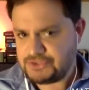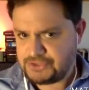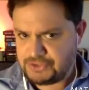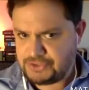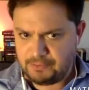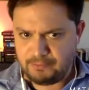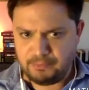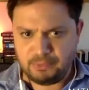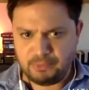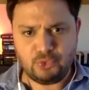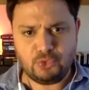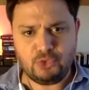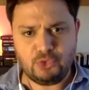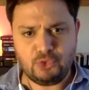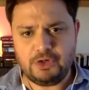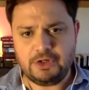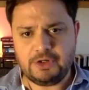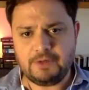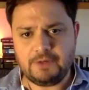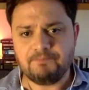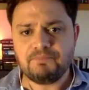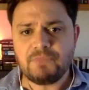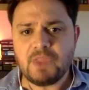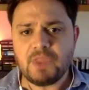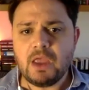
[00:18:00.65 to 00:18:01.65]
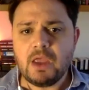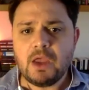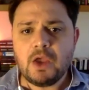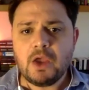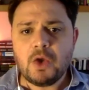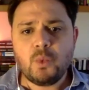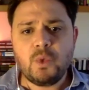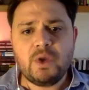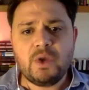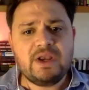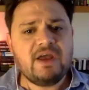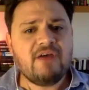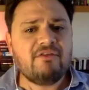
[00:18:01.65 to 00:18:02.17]
the board,
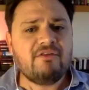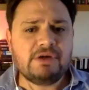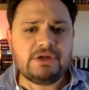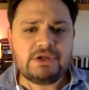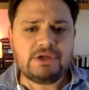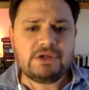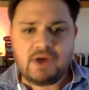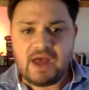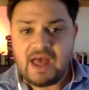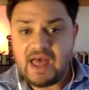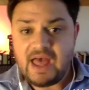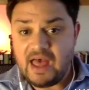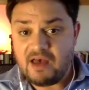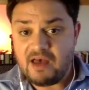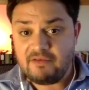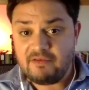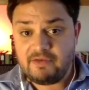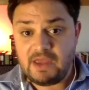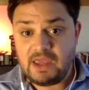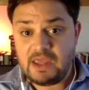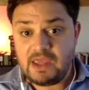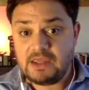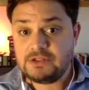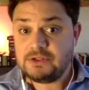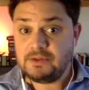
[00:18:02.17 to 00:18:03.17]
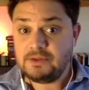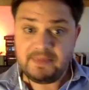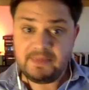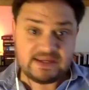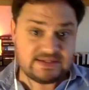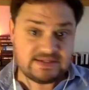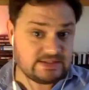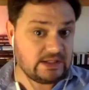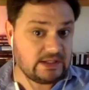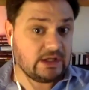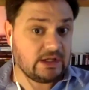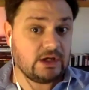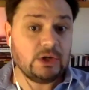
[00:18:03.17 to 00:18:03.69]
whenever you have a
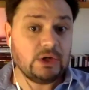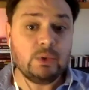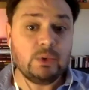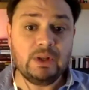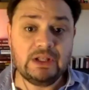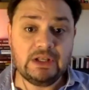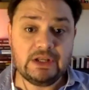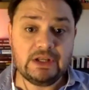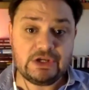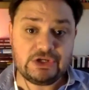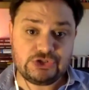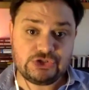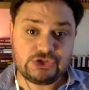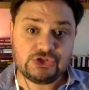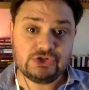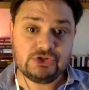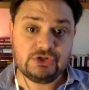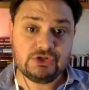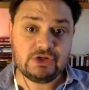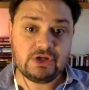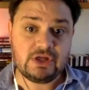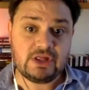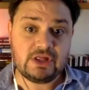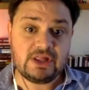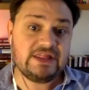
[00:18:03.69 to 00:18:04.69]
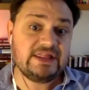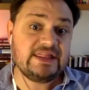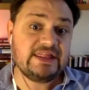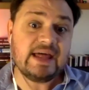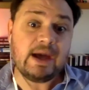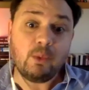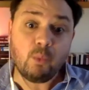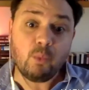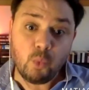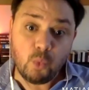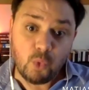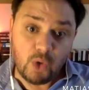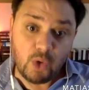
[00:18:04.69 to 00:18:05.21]
domestic coalition that
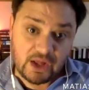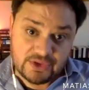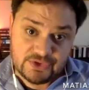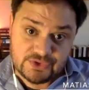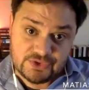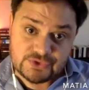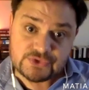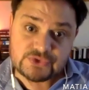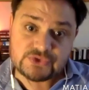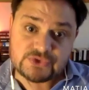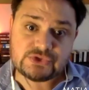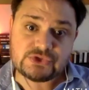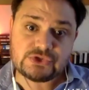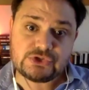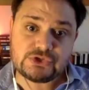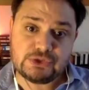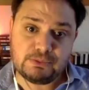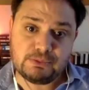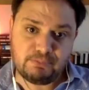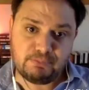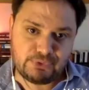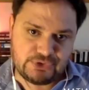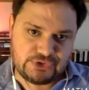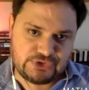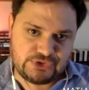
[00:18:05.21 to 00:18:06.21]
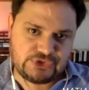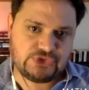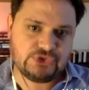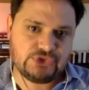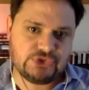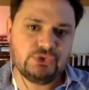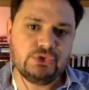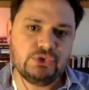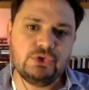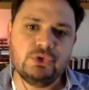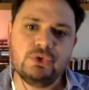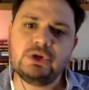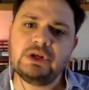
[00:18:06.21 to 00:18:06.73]
wants to pursue
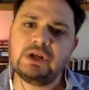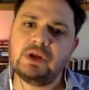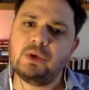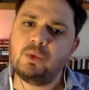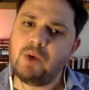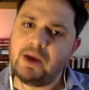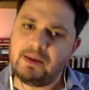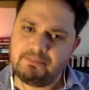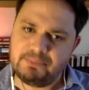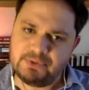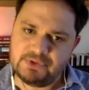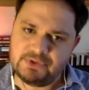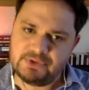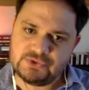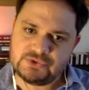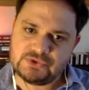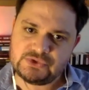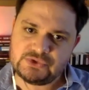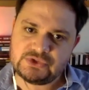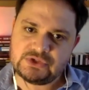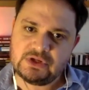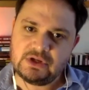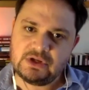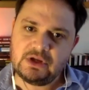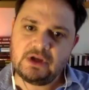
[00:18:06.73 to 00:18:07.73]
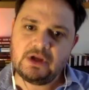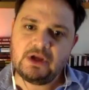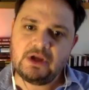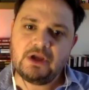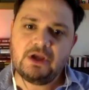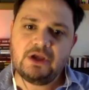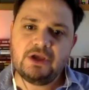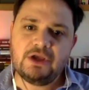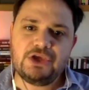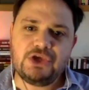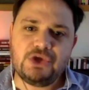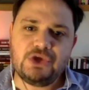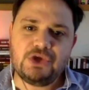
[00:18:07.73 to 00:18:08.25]
nuclear weapons,
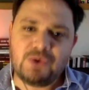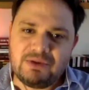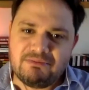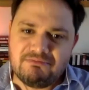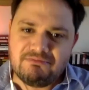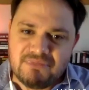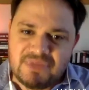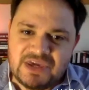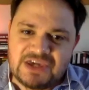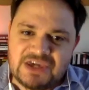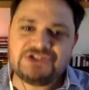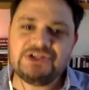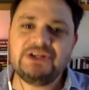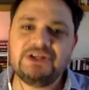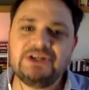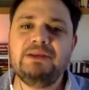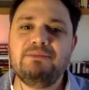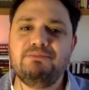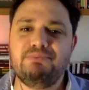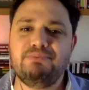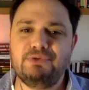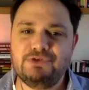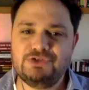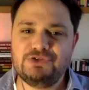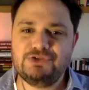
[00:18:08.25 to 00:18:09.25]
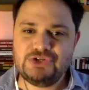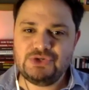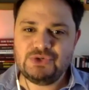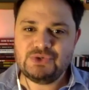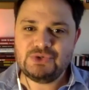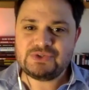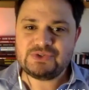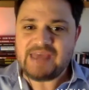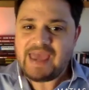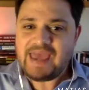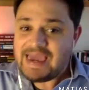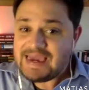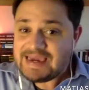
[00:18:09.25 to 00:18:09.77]
you immediately produce
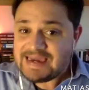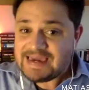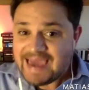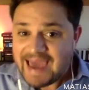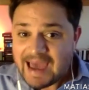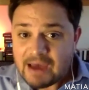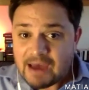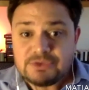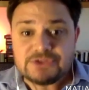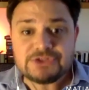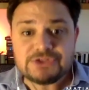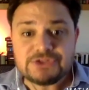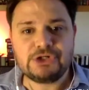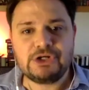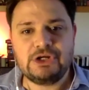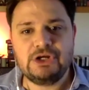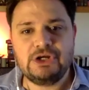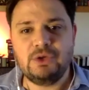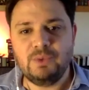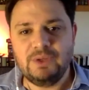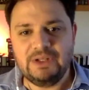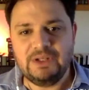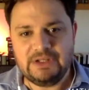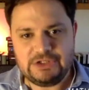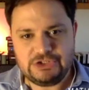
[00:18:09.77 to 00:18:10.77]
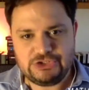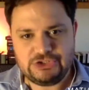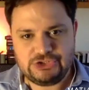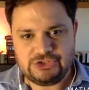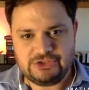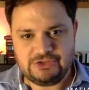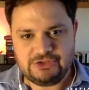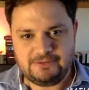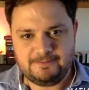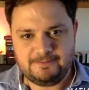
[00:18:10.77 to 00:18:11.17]
a counter coalition